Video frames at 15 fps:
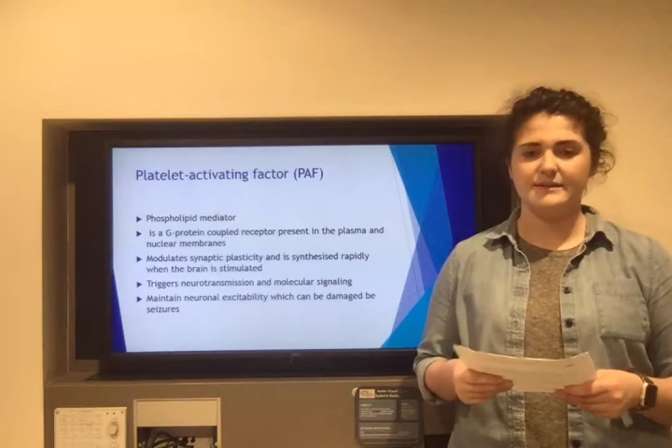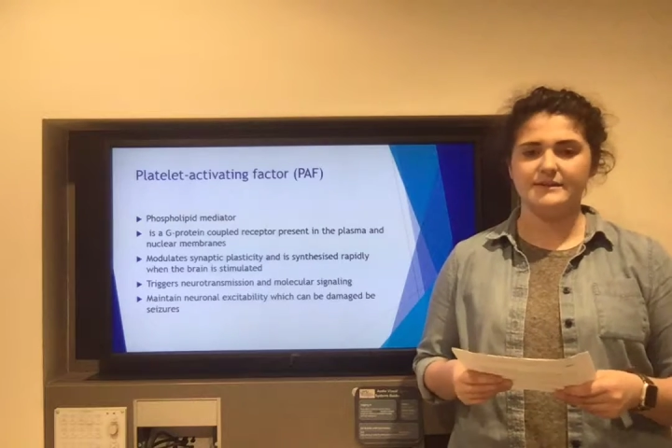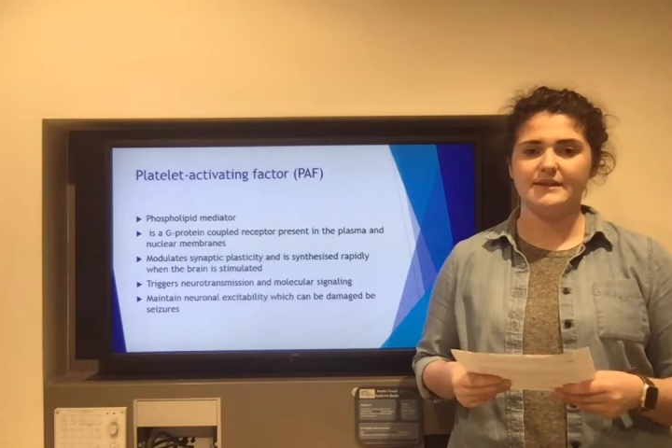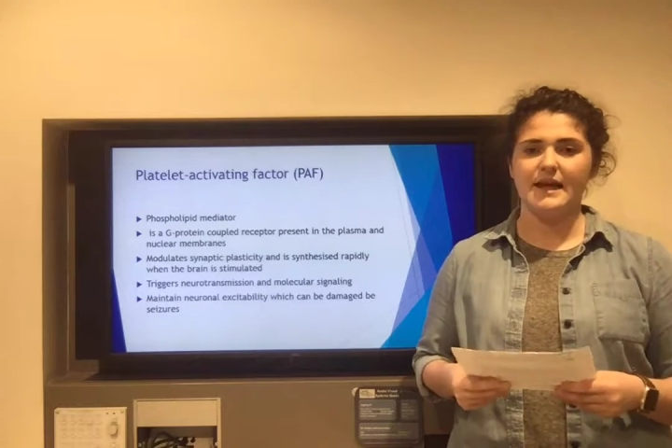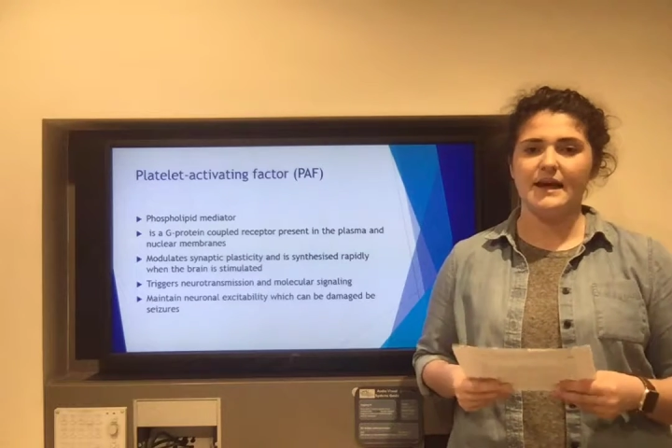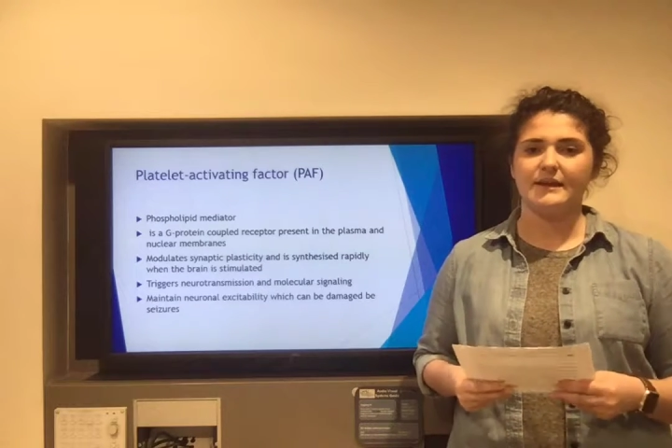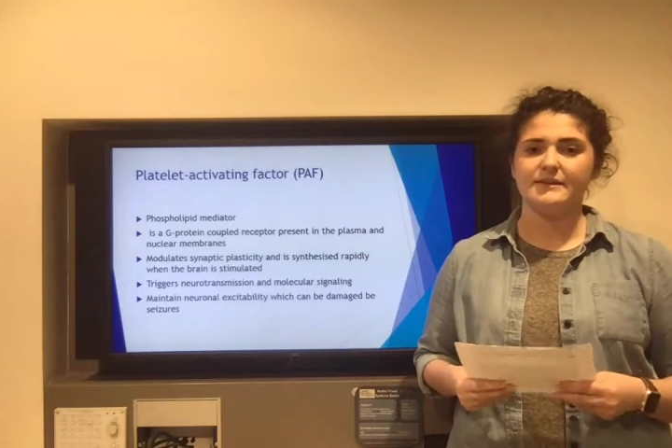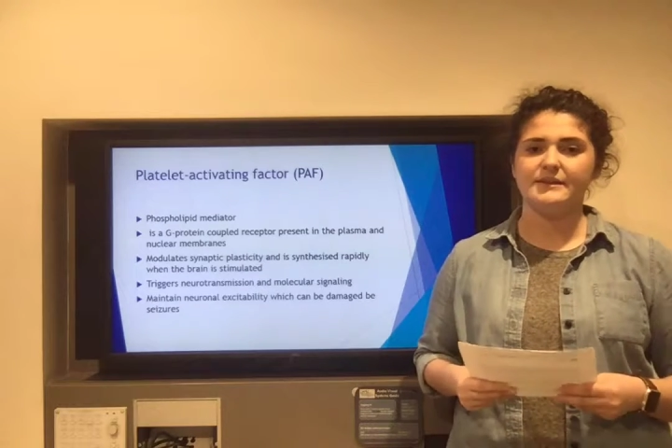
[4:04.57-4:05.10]
its
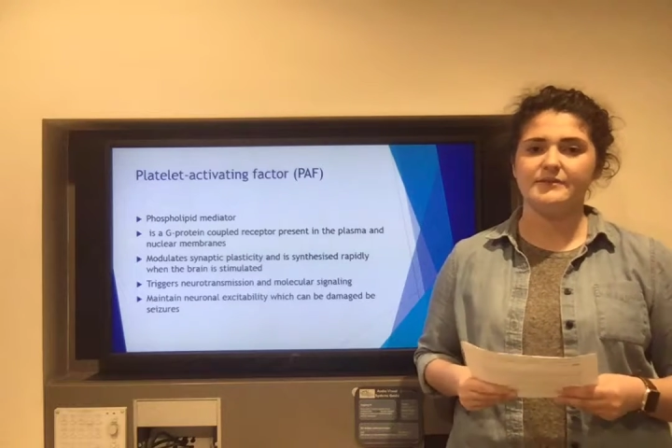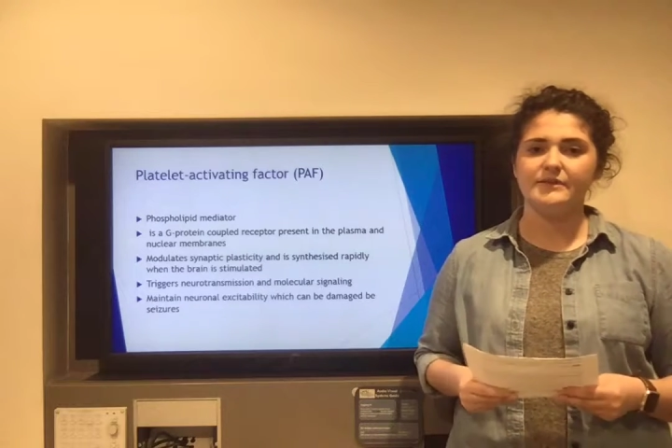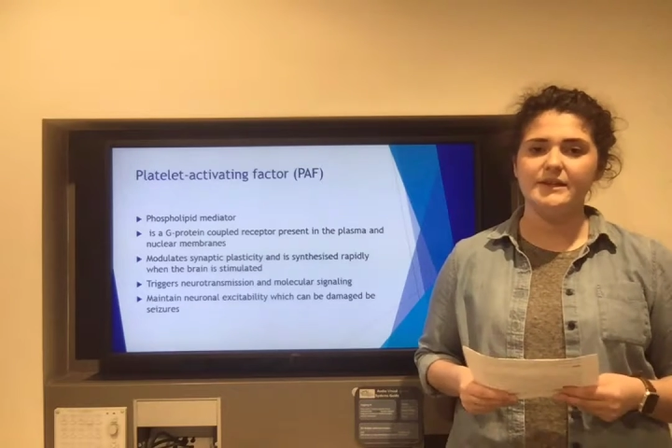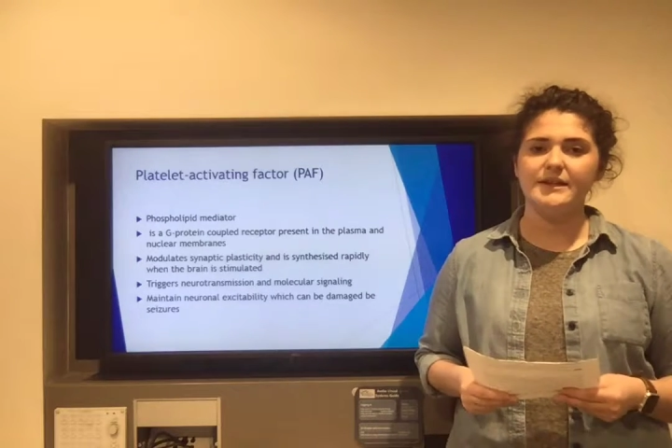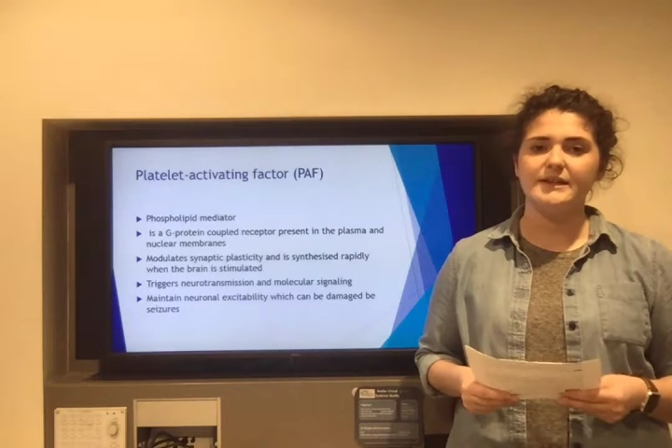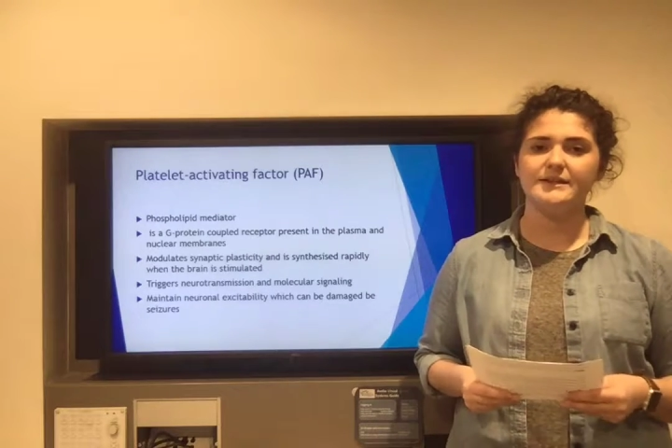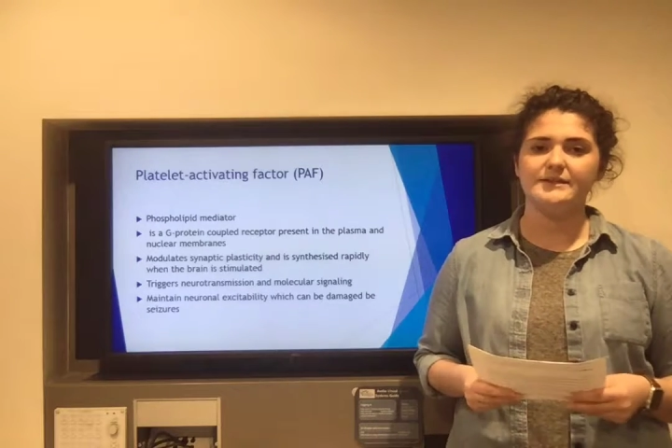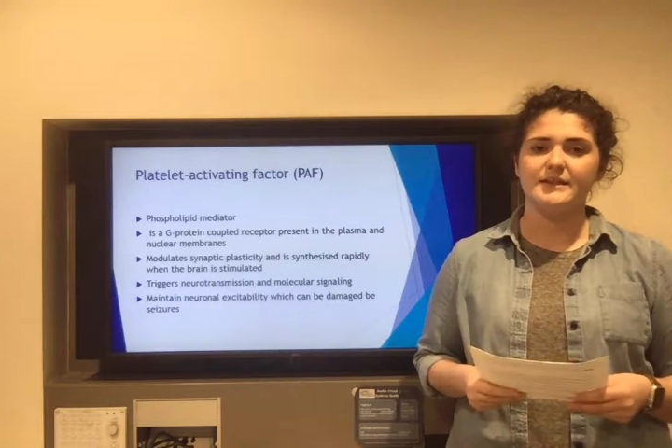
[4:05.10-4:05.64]

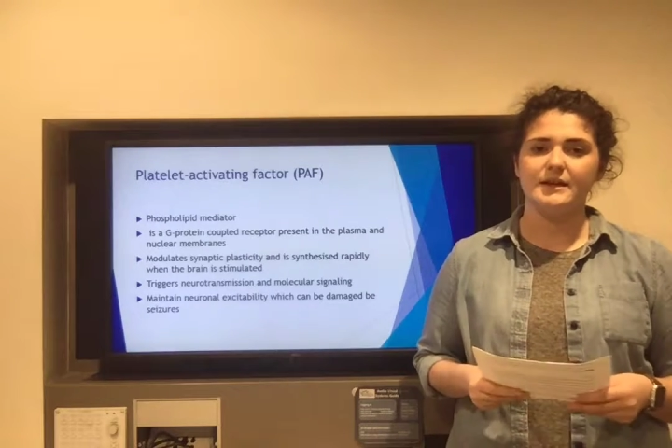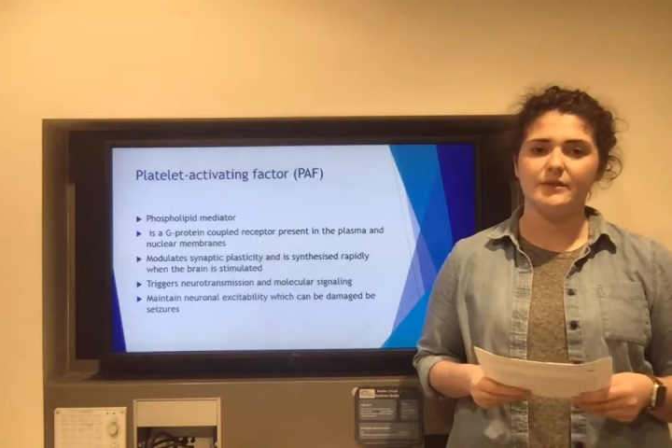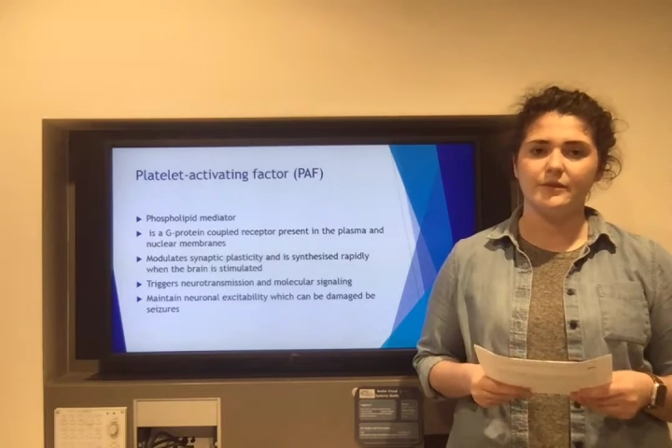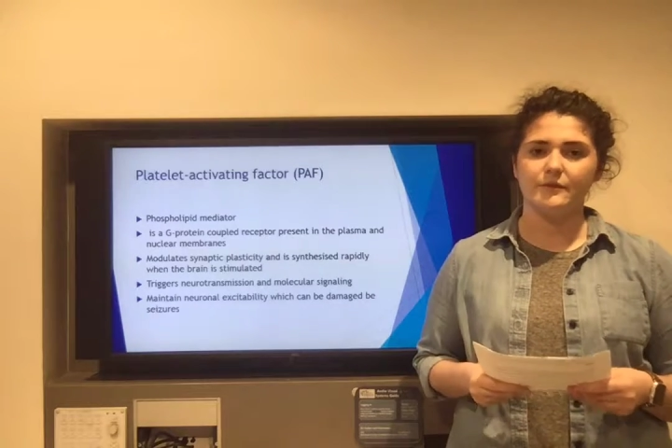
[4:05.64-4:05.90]
activity is done